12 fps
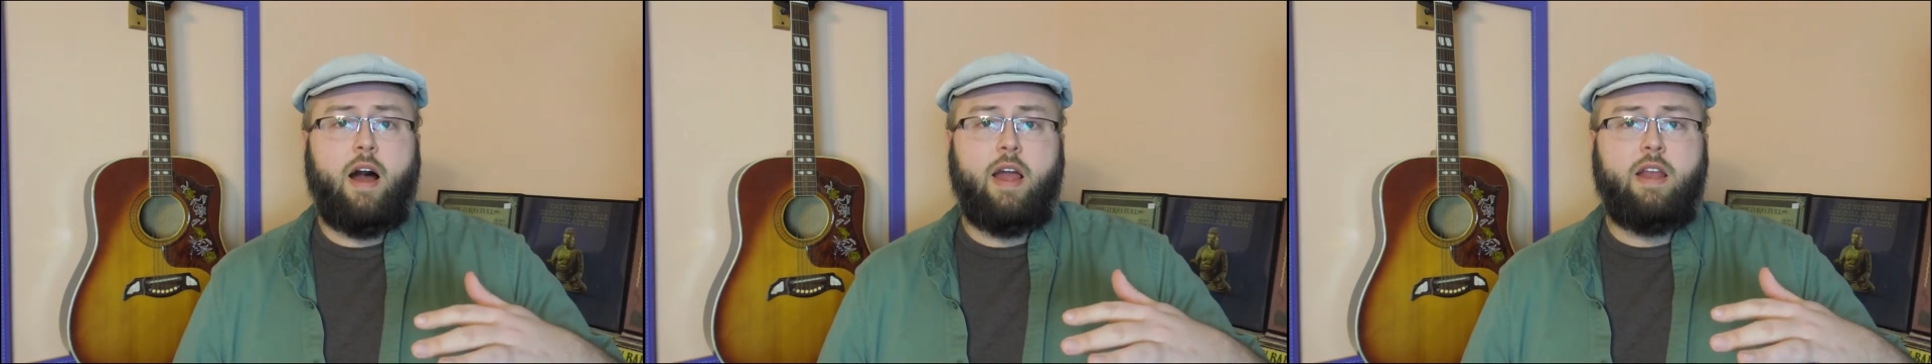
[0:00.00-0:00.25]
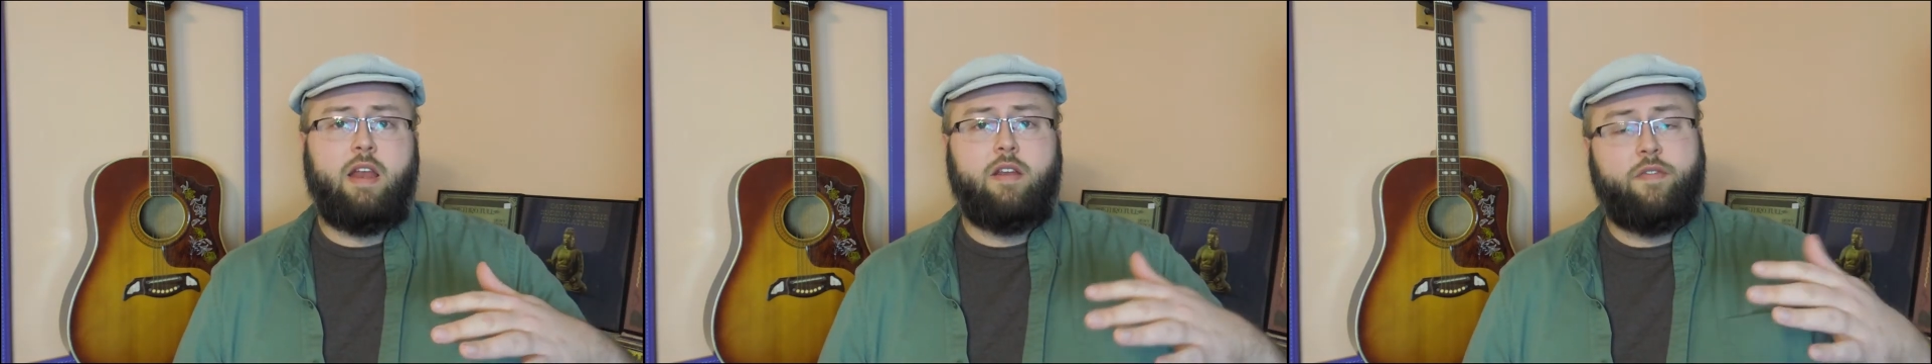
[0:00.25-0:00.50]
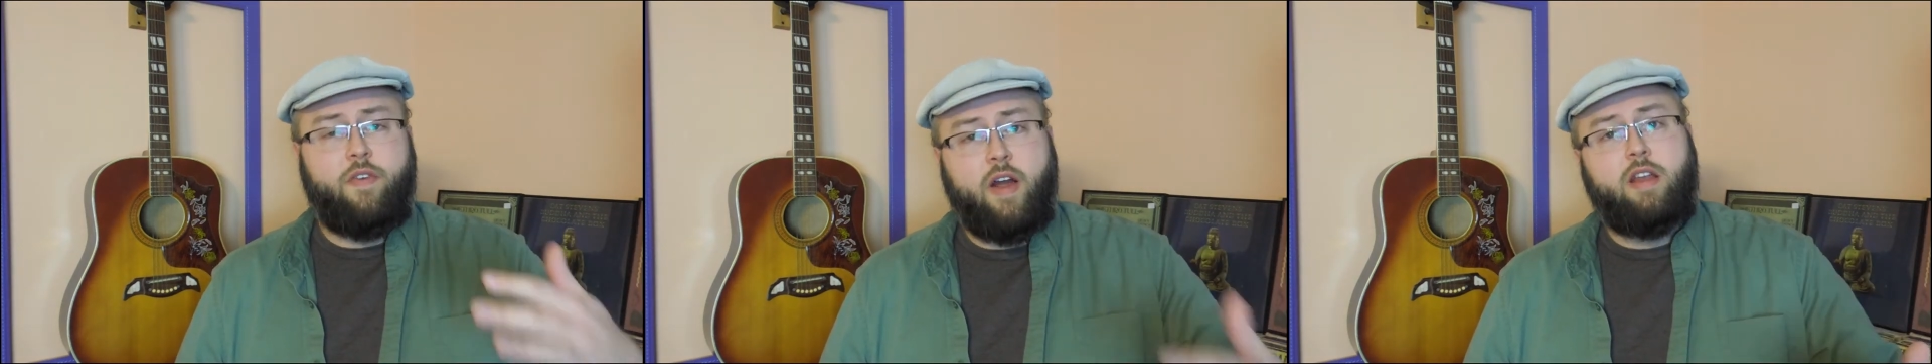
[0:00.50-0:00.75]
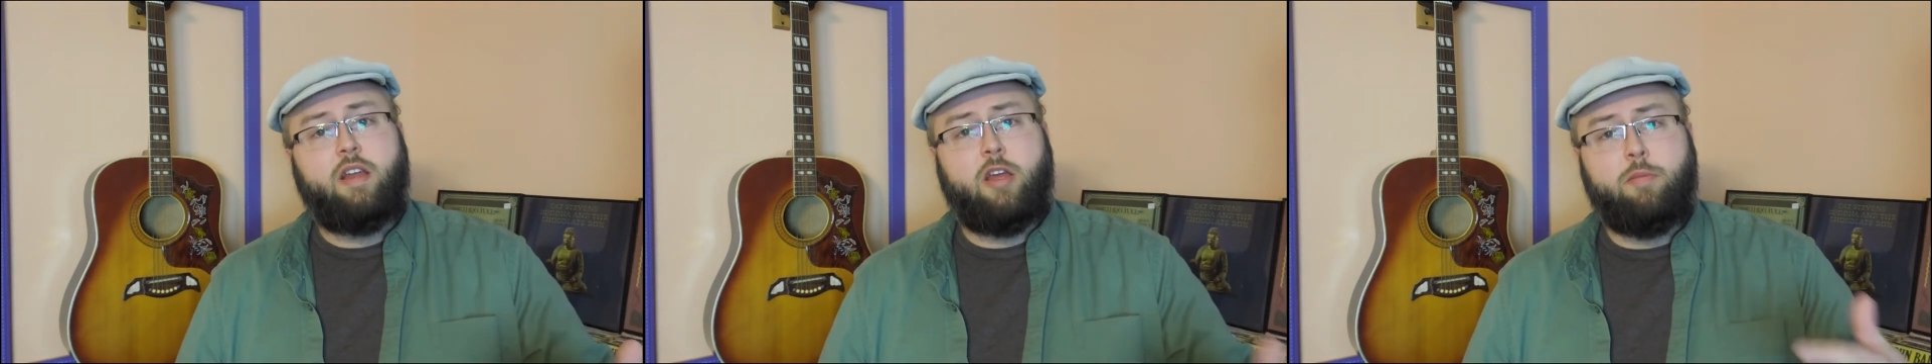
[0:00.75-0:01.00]
I need to
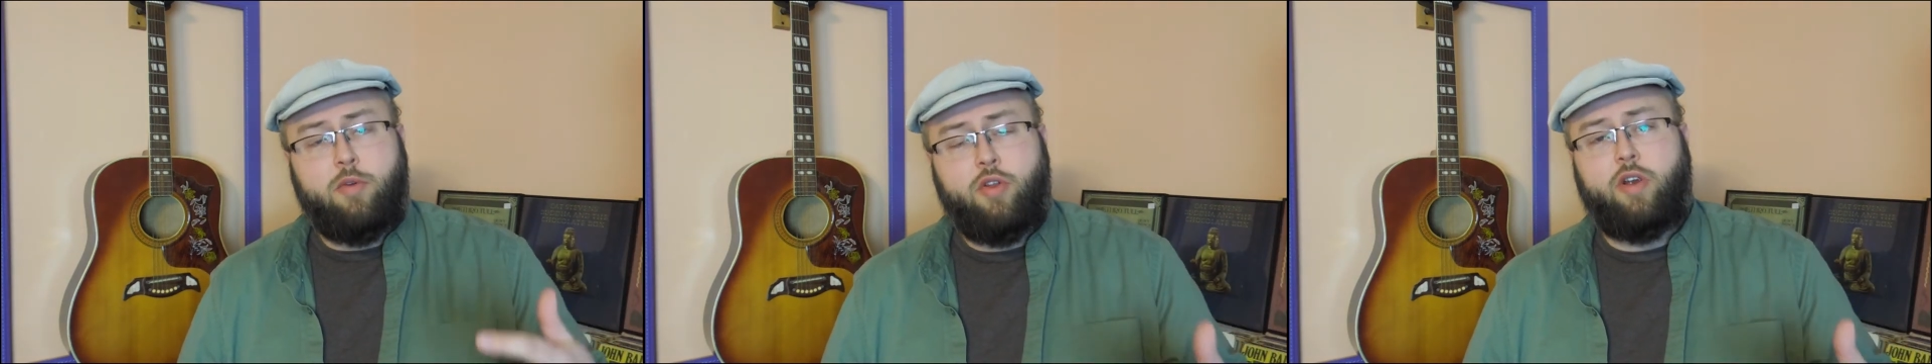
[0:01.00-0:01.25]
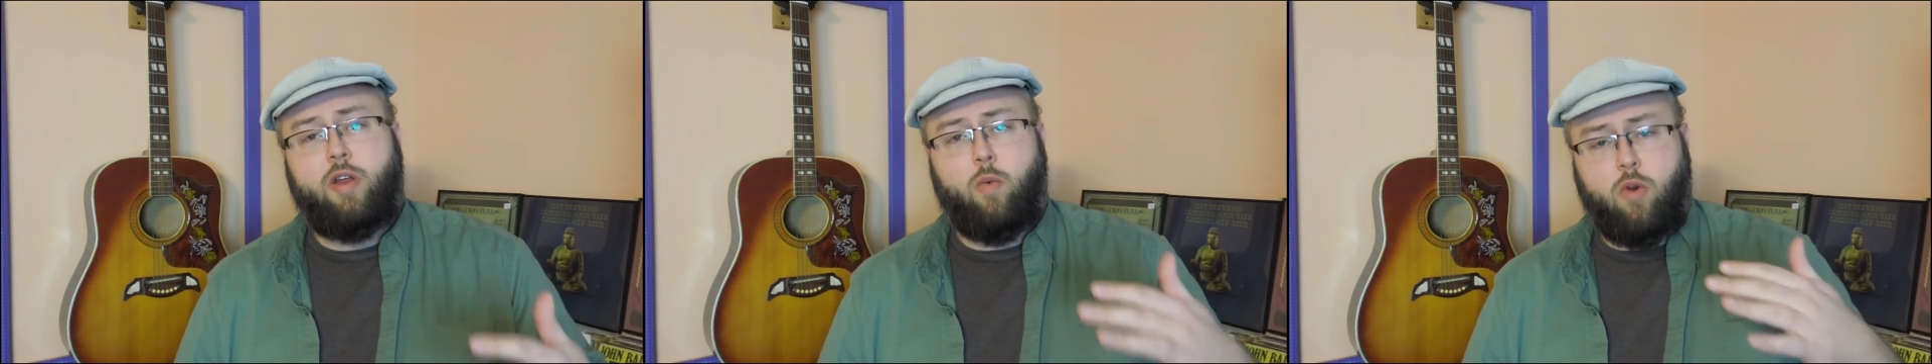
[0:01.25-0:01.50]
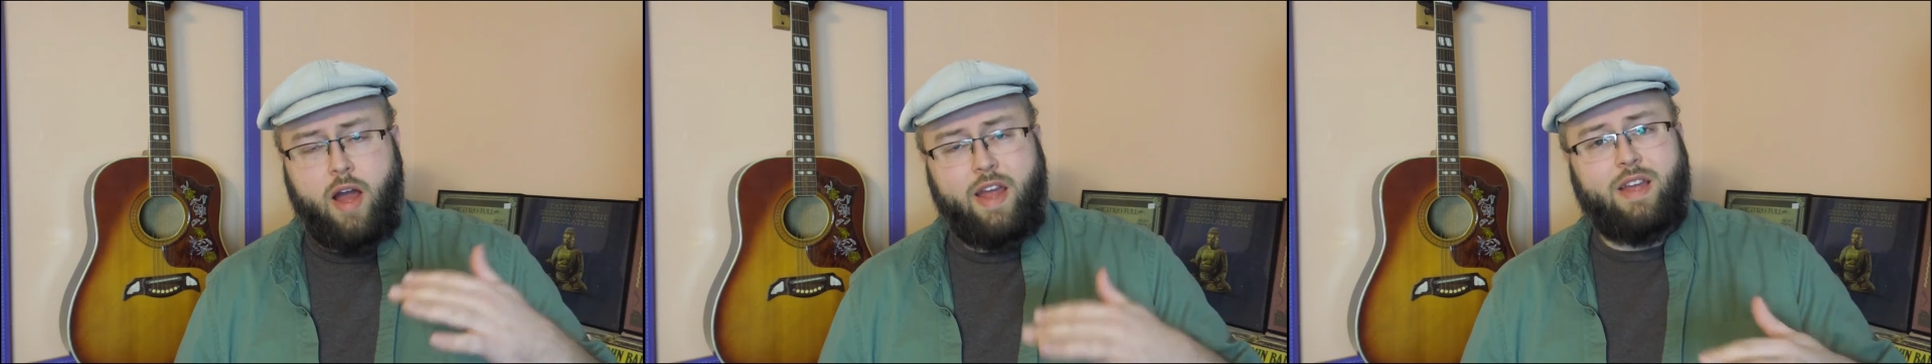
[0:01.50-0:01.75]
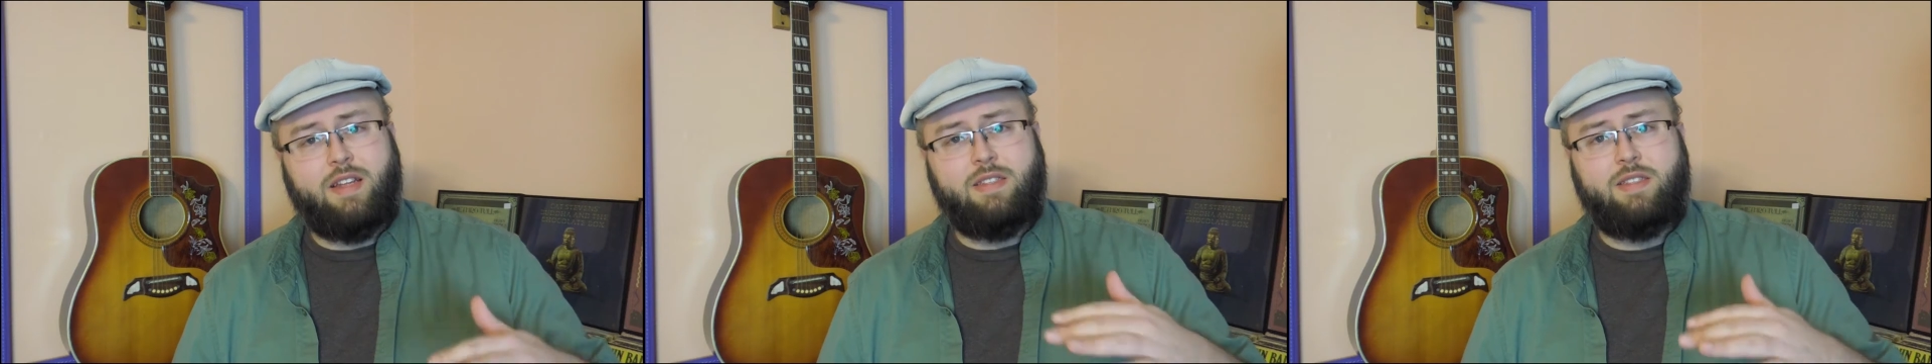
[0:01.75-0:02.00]
find a community where I
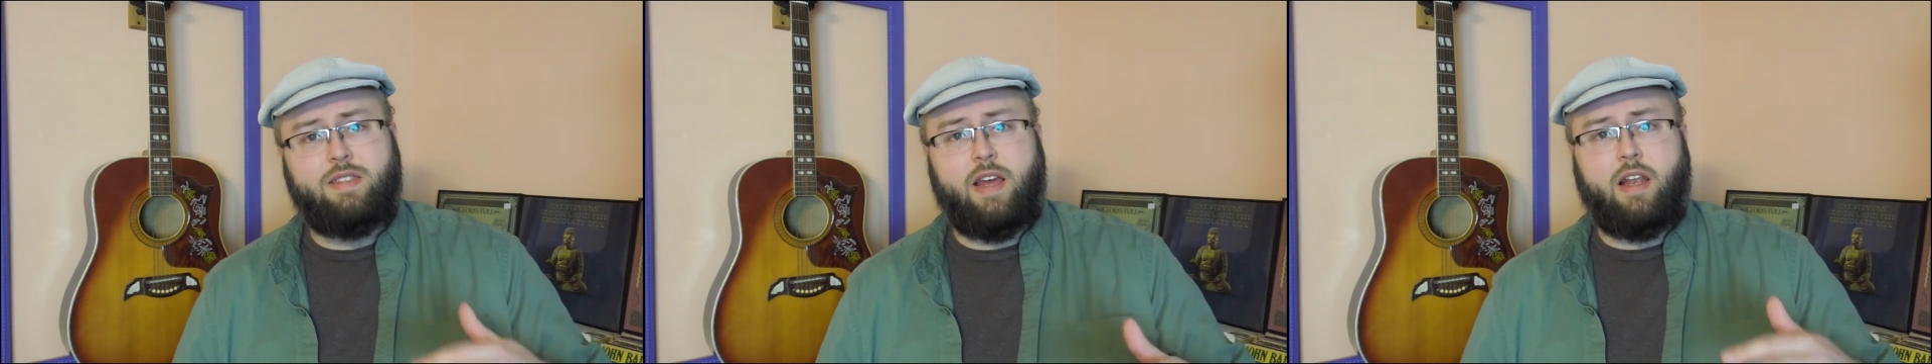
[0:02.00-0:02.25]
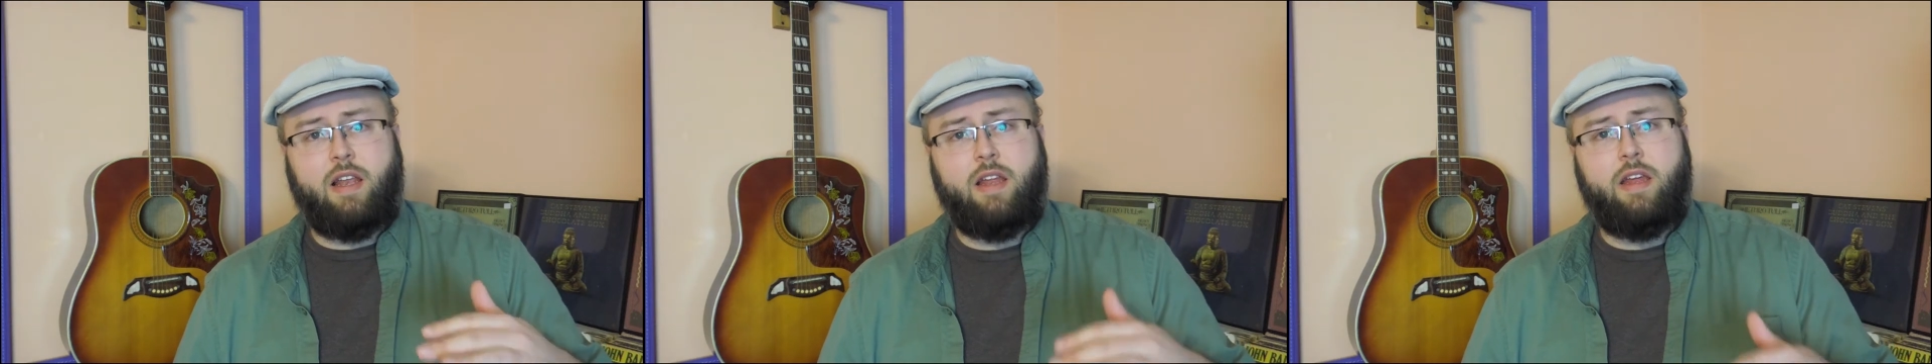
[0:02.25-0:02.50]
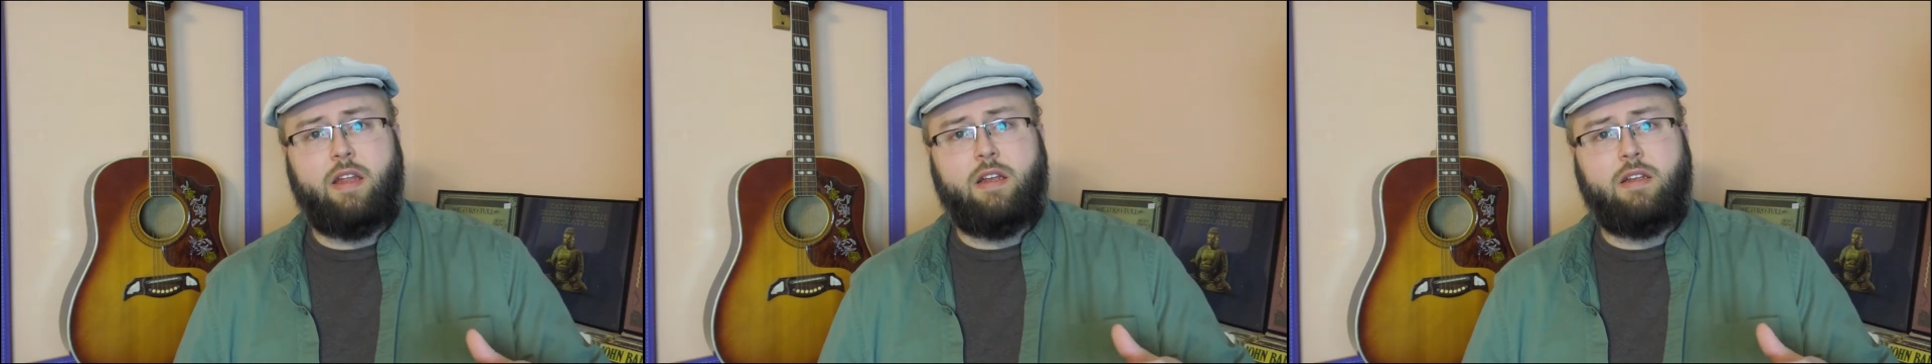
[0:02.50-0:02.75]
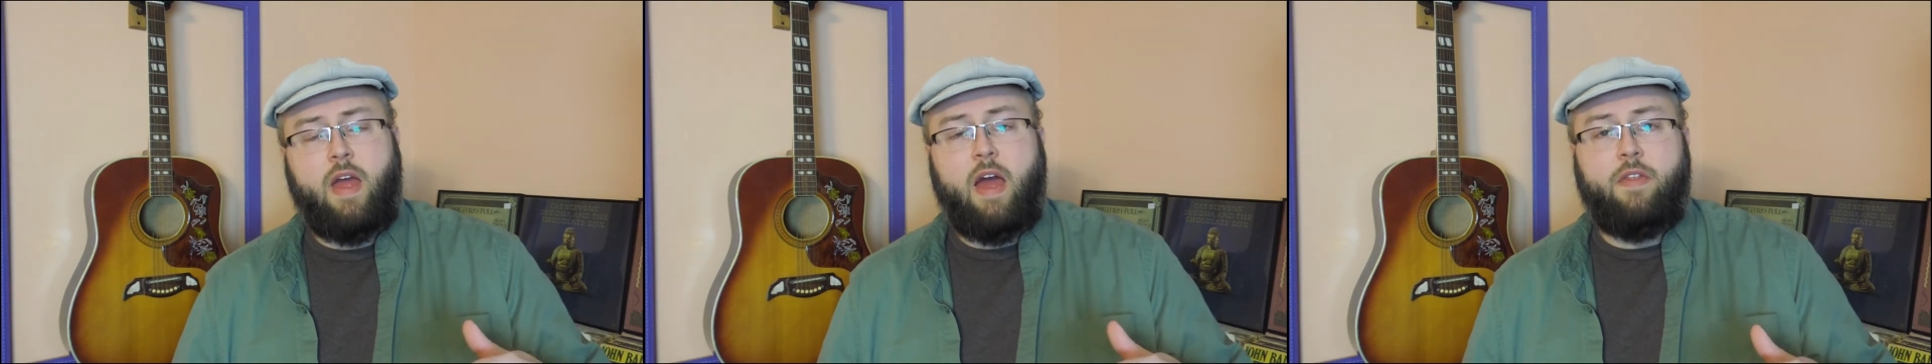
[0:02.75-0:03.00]
can settle in.